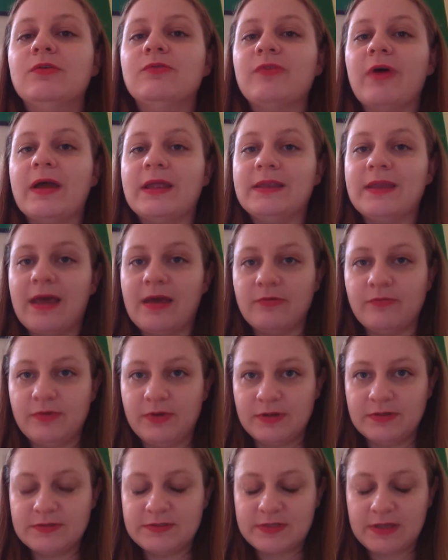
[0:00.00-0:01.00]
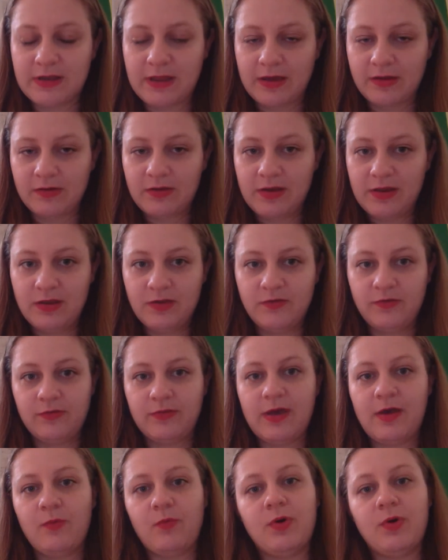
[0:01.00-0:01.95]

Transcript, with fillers: find evidence. And how did he do that?